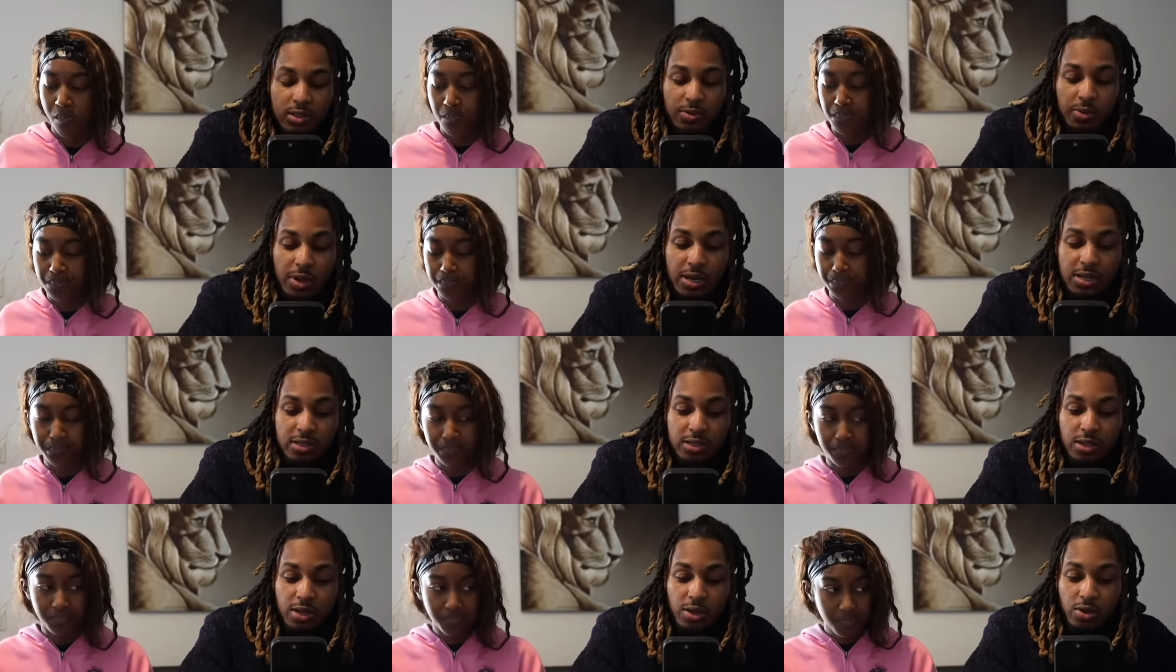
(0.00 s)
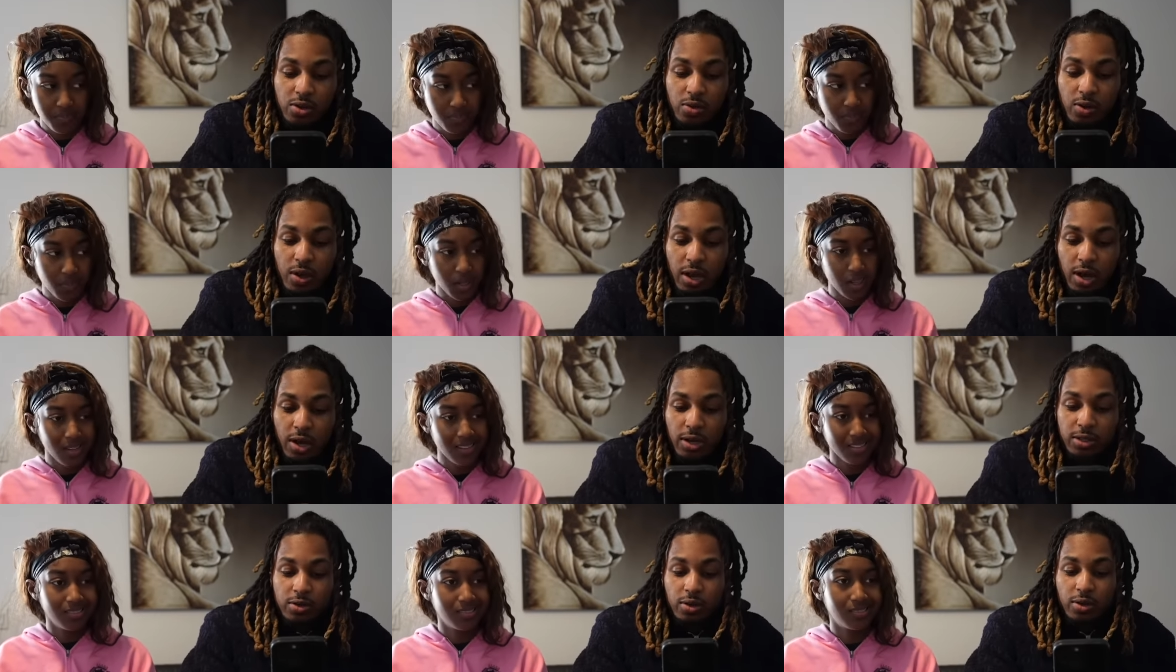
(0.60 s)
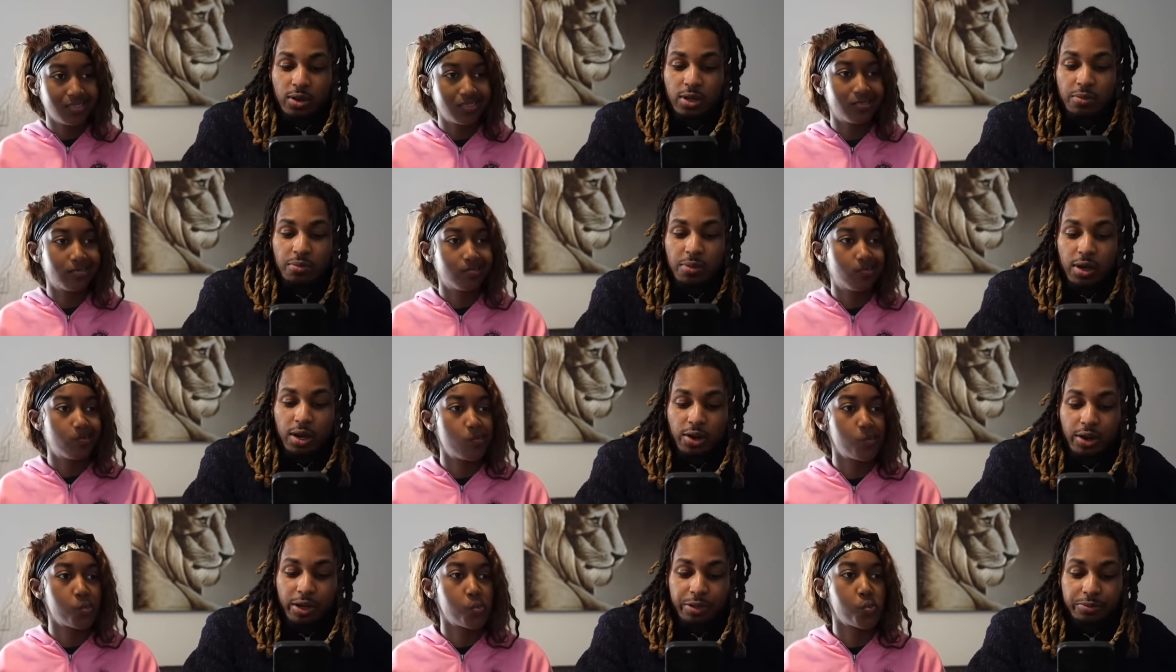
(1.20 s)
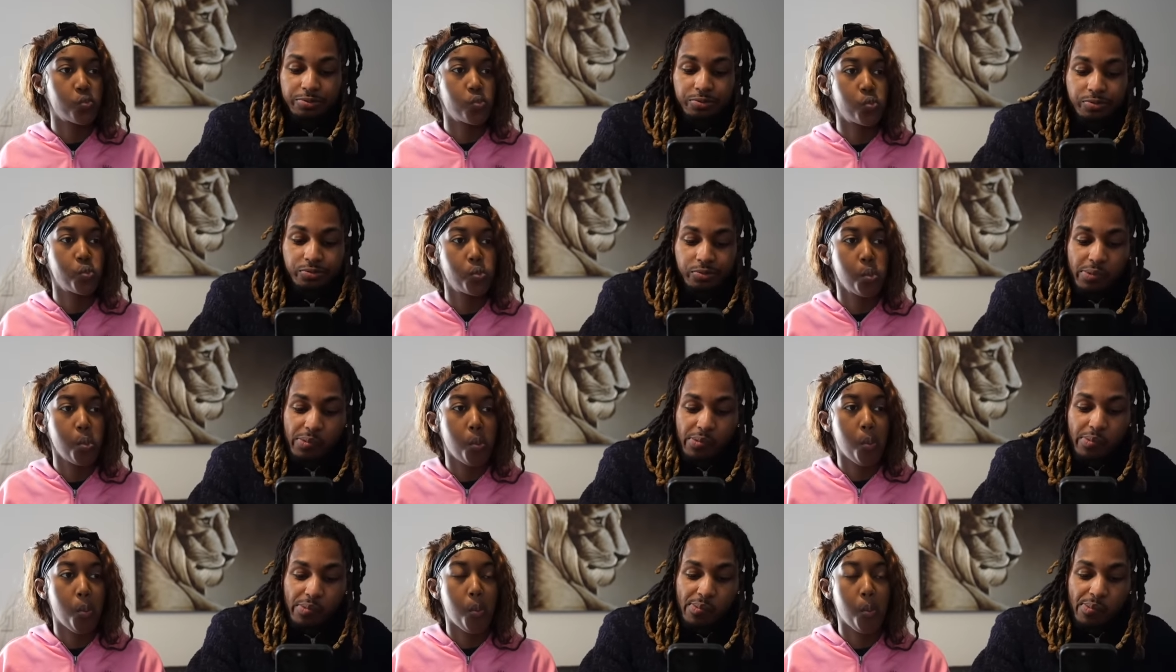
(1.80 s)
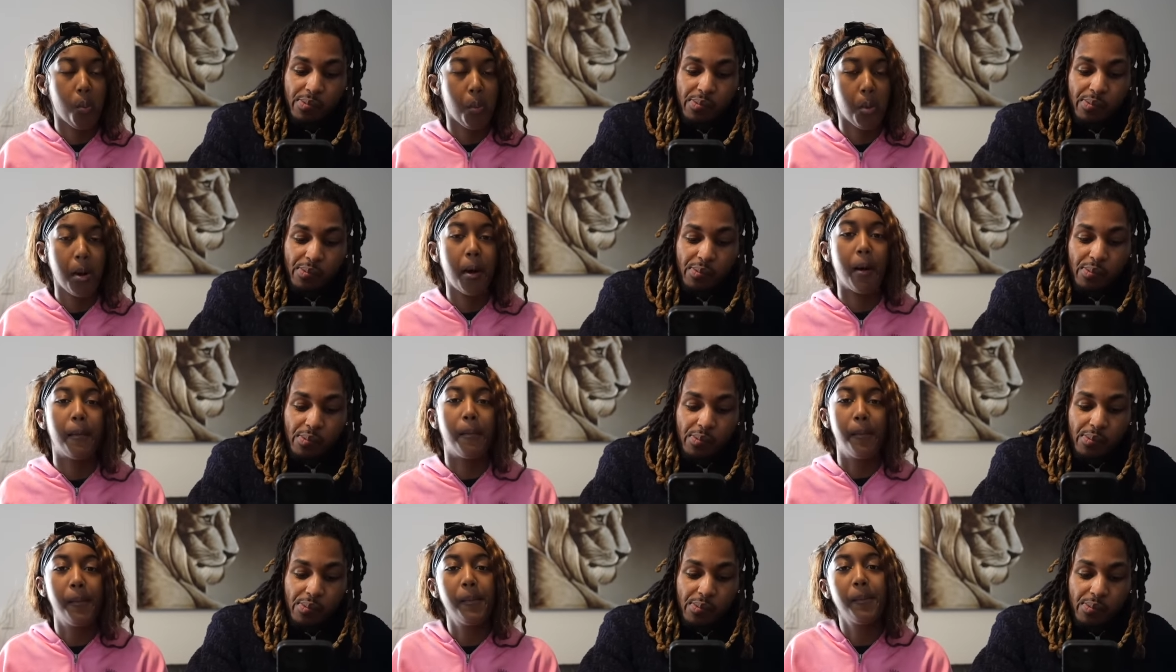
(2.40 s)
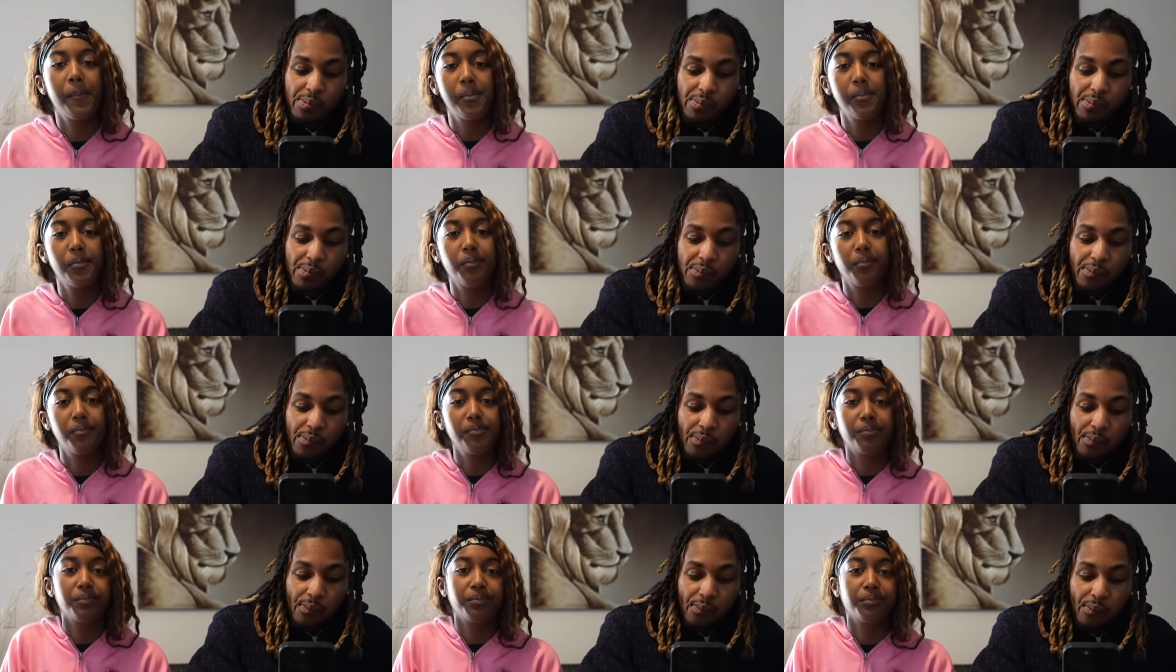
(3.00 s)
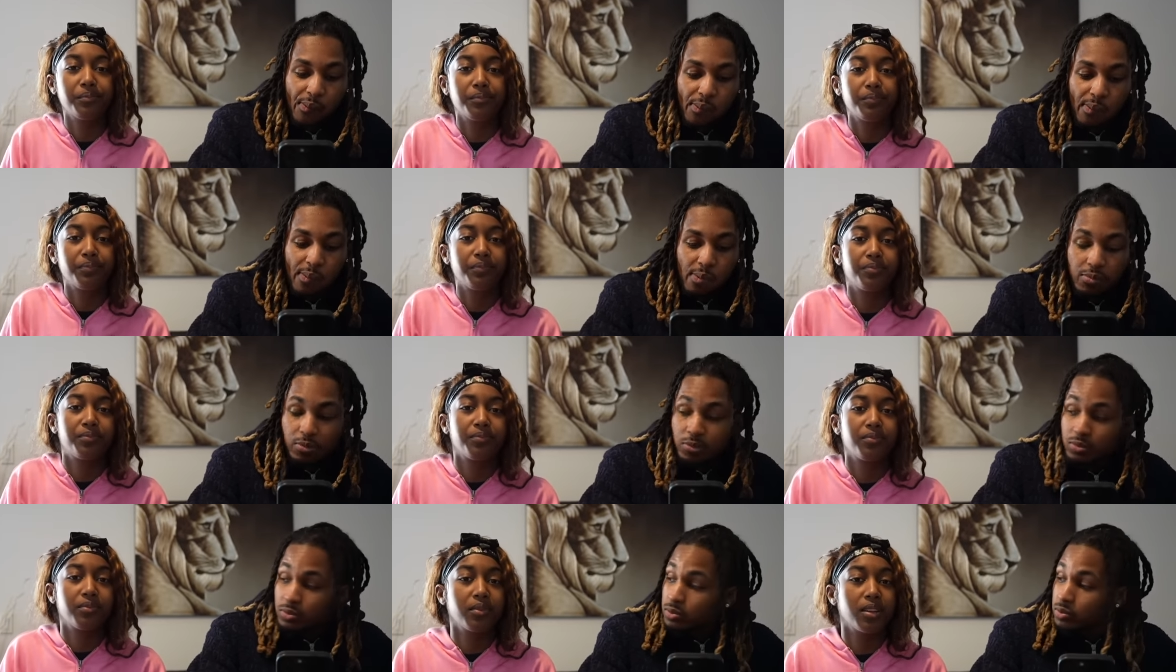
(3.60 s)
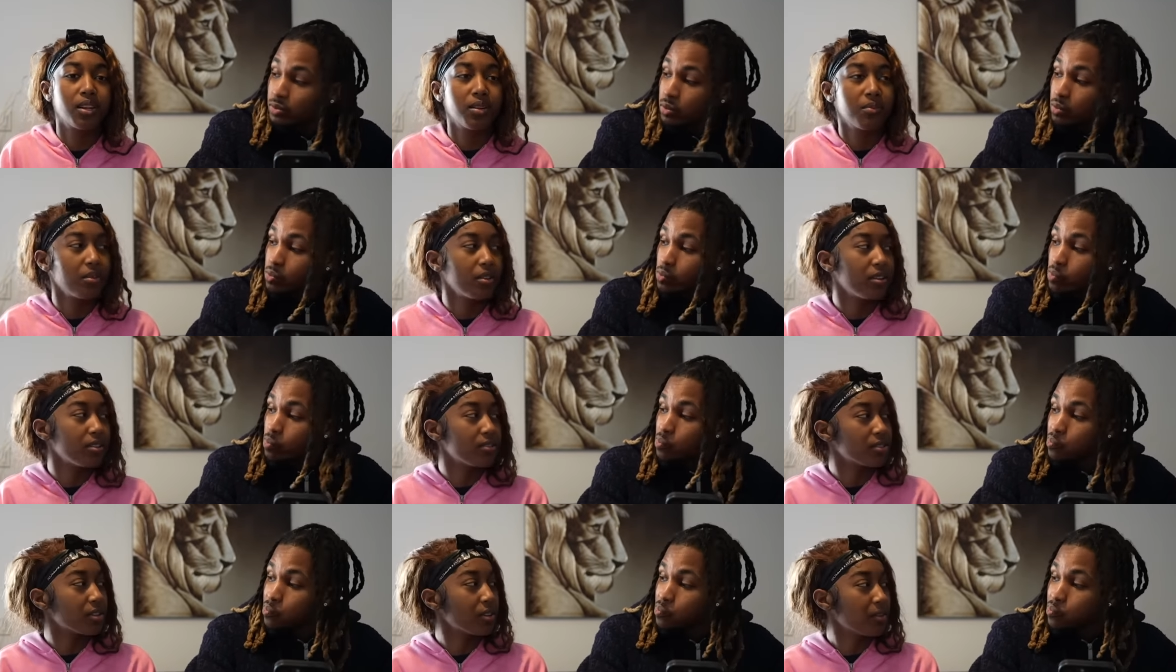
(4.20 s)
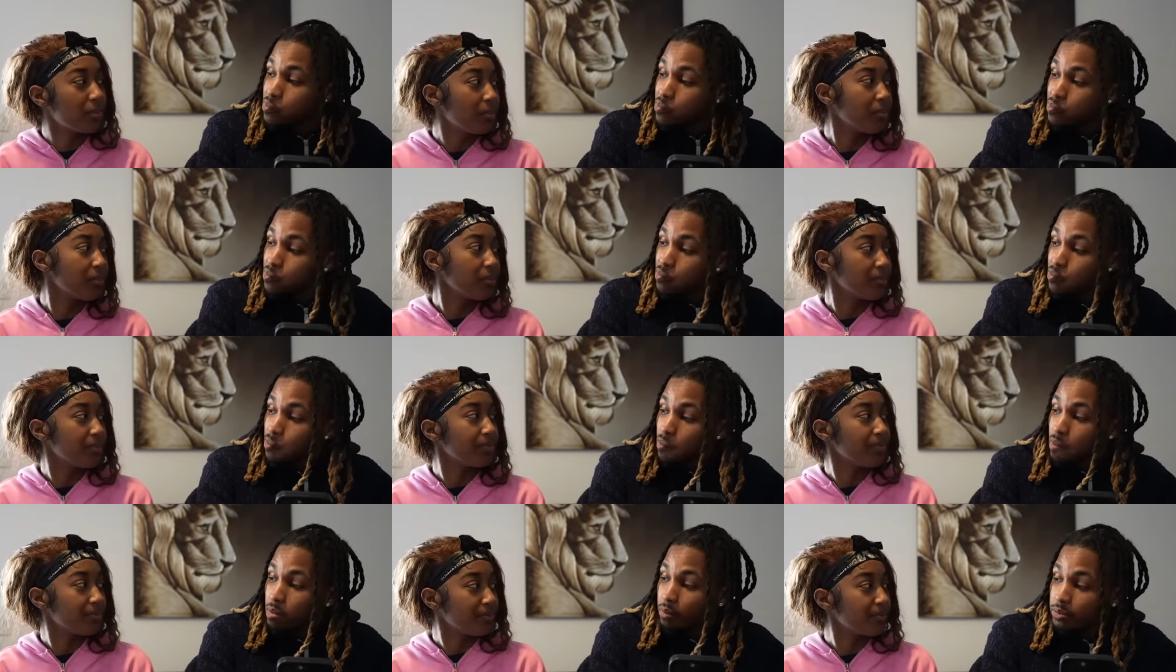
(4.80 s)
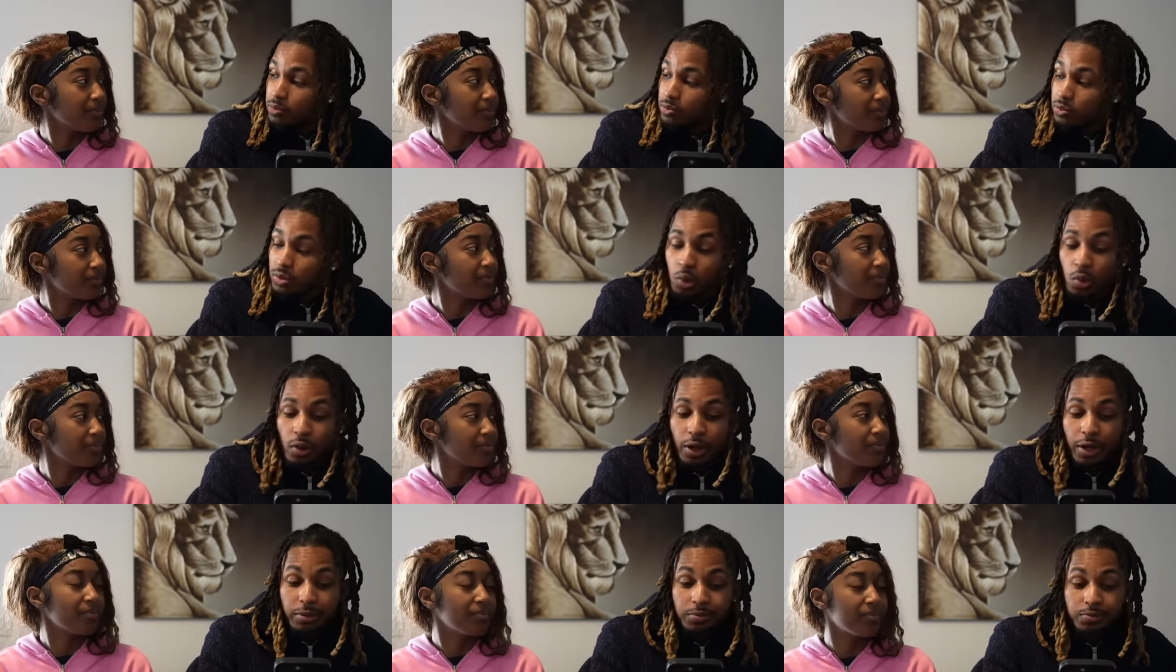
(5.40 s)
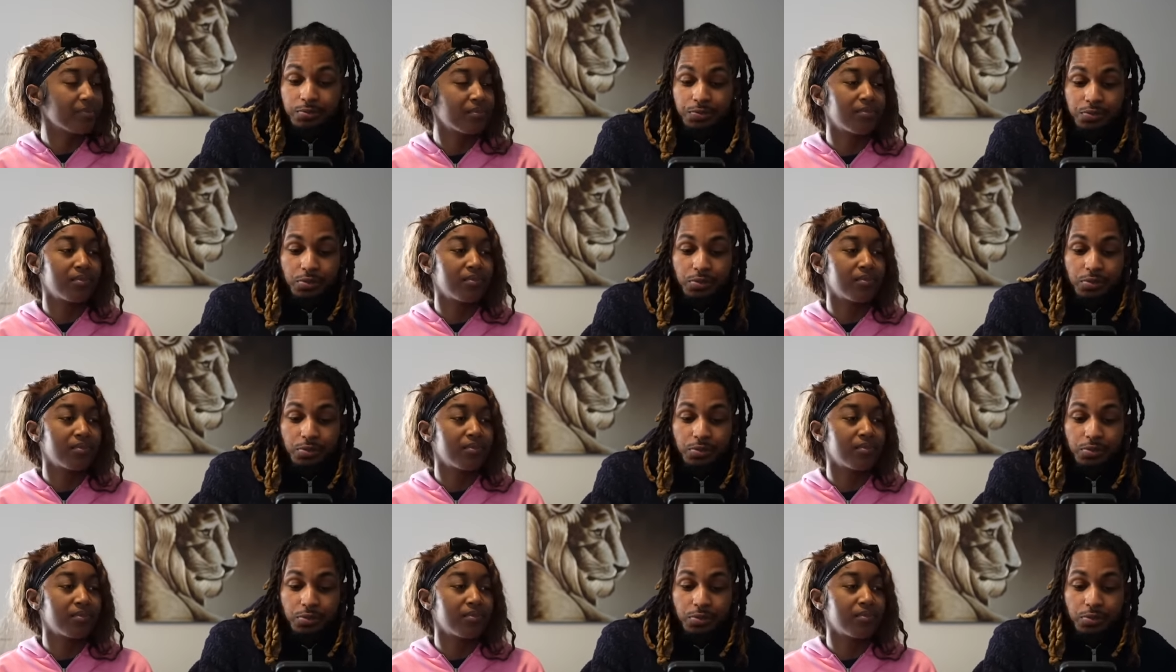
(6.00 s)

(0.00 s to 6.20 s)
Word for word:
Speaker 1: Somebody said you and Aries gonna get married.
Speaker 2: Yeah. I believe so. When?